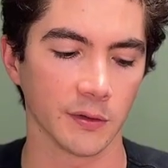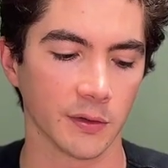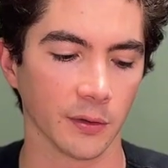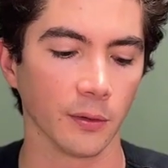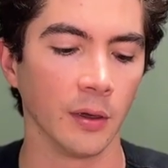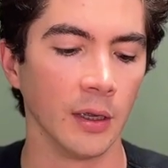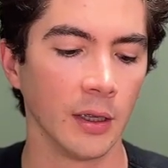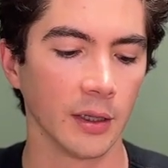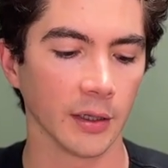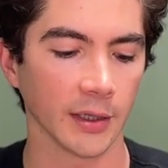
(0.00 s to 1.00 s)
So
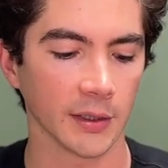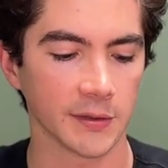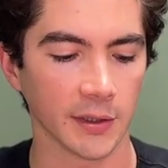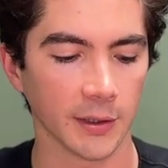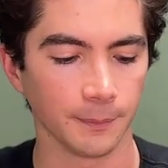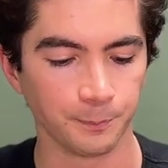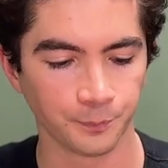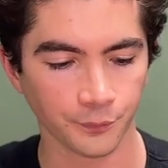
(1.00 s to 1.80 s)
like I said,